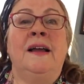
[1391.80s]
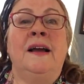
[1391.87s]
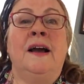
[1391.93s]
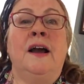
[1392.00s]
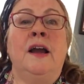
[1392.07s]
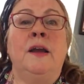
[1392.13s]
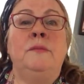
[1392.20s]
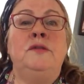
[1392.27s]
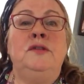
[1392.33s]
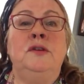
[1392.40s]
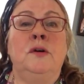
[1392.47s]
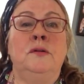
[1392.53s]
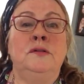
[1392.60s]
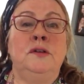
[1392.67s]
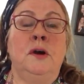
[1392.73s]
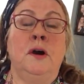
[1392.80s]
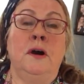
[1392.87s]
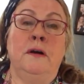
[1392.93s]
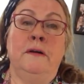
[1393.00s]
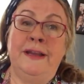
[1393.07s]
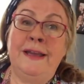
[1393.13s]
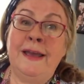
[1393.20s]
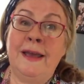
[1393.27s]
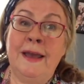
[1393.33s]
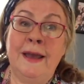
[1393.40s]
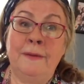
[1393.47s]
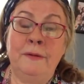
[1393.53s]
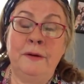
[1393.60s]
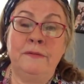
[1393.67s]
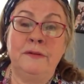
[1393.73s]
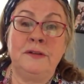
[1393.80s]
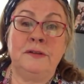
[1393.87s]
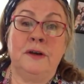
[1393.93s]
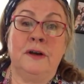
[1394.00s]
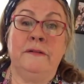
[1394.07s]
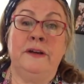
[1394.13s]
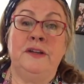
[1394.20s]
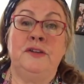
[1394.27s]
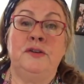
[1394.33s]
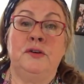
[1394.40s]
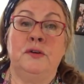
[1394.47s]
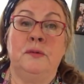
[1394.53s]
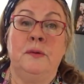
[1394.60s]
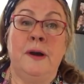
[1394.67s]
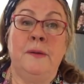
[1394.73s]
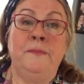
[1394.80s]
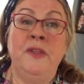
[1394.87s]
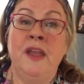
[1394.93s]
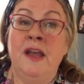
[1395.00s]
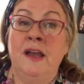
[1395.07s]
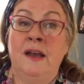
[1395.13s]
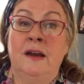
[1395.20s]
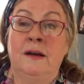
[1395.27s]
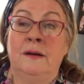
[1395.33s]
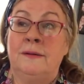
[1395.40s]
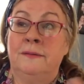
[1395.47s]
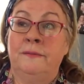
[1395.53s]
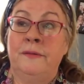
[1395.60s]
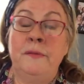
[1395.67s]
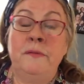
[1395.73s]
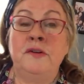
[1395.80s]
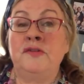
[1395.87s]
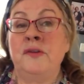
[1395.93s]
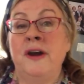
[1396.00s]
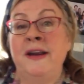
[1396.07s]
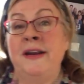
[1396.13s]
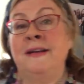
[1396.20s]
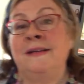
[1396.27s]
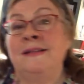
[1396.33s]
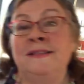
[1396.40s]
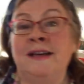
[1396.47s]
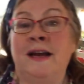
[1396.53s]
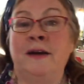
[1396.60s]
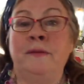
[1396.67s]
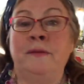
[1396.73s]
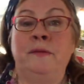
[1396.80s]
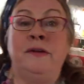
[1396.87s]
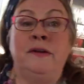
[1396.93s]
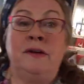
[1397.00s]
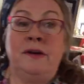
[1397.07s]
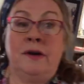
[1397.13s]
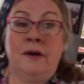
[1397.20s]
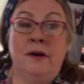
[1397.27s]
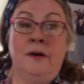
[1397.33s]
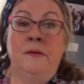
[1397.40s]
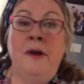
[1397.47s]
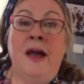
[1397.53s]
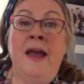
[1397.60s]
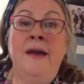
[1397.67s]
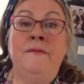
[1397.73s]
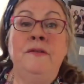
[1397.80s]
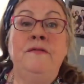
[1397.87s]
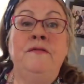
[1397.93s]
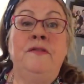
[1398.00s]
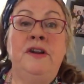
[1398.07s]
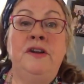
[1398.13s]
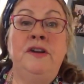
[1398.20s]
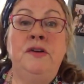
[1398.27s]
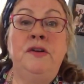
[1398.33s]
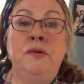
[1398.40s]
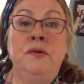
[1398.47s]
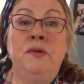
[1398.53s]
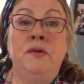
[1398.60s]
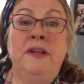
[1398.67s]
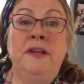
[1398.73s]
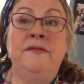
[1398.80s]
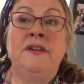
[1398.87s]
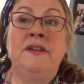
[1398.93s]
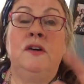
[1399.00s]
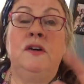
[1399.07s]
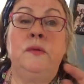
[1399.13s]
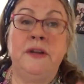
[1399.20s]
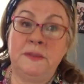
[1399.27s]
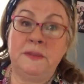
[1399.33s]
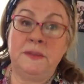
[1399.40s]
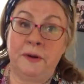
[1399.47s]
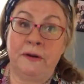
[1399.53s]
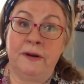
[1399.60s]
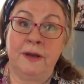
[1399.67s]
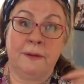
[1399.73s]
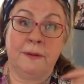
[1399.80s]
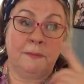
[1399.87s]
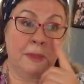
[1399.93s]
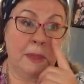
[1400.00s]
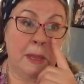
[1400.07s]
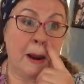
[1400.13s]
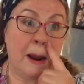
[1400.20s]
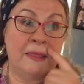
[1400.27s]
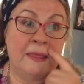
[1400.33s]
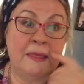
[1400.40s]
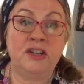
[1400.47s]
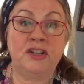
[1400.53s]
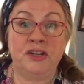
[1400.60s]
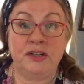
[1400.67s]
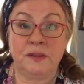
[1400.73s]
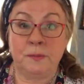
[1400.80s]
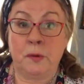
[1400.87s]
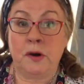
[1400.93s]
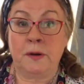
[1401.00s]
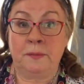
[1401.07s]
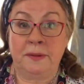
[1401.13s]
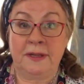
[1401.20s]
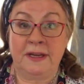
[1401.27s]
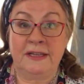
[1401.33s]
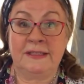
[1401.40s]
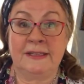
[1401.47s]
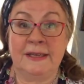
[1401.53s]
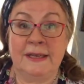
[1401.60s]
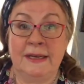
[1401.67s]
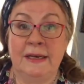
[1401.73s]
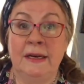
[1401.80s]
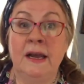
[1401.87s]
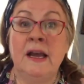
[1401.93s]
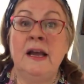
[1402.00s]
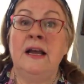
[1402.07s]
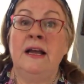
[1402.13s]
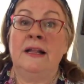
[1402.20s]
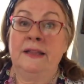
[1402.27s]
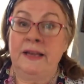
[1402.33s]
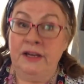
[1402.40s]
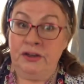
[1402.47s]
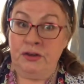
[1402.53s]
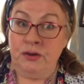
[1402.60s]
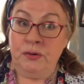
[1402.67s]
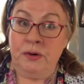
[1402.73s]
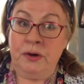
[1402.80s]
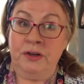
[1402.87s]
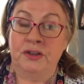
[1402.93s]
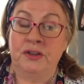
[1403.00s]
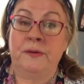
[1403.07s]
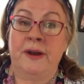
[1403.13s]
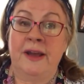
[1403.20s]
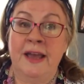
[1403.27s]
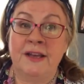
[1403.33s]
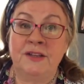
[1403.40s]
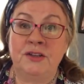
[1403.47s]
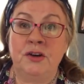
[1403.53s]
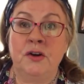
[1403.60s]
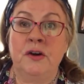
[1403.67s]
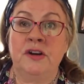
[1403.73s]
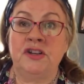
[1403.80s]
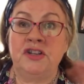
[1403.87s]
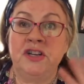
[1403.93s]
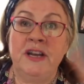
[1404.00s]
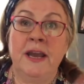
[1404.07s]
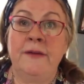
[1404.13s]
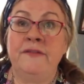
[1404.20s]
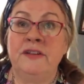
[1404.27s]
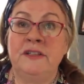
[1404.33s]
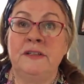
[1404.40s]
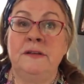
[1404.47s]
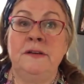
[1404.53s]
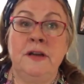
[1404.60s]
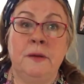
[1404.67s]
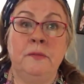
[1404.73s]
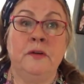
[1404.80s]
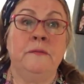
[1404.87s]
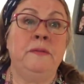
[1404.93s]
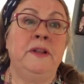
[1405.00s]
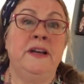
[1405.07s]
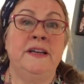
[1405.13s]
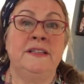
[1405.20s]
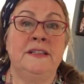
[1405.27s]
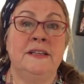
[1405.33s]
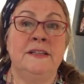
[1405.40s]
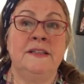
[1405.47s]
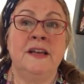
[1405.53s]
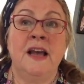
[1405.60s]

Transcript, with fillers: I'm so sorry. Yeah, we were sorry too. Um, we were trying to decide where to go. I have a friend who lived in Queensbury up there, and then she just bought a place in Lake George. So I asked her, and she gave us a number of places.